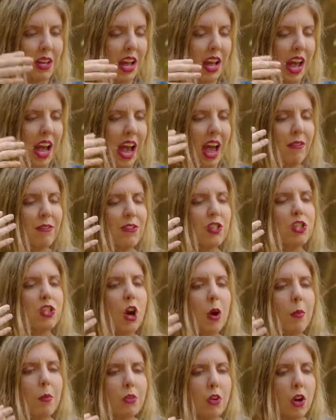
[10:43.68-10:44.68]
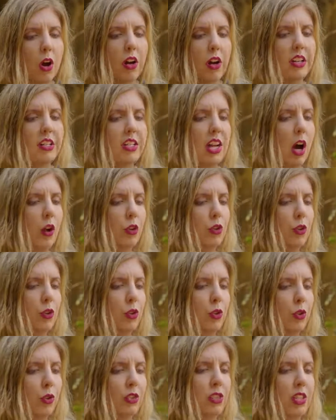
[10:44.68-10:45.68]
have some knowledge how to
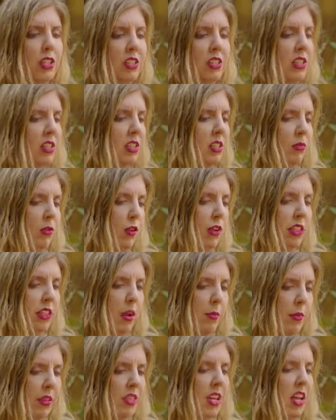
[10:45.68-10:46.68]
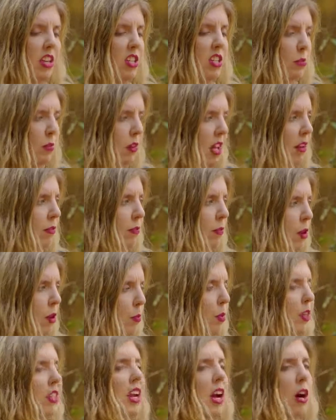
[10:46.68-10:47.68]
use this, for example, Ascenji platform,
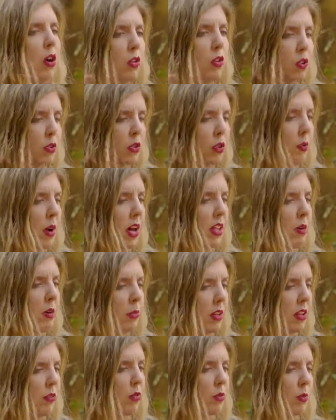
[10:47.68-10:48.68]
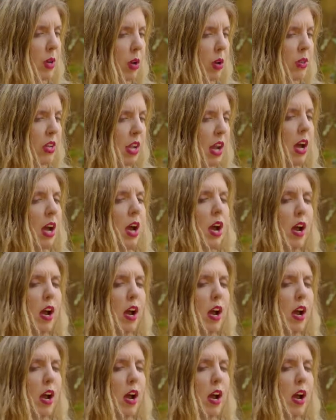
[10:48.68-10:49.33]
but there are also some other platforms out there.